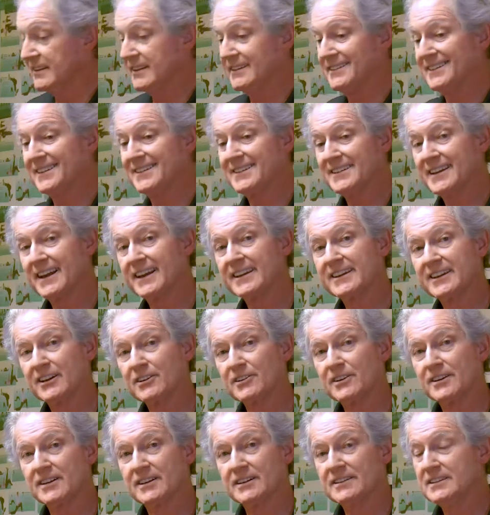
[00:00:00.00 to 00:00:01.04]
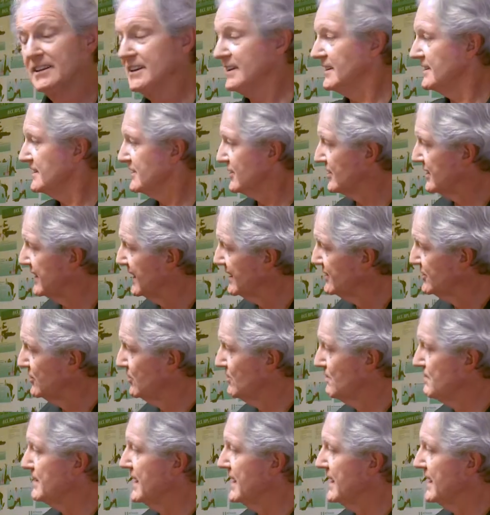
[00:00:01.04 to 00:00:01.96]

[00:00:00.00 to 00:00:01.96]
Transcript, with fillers: in the neck area to get you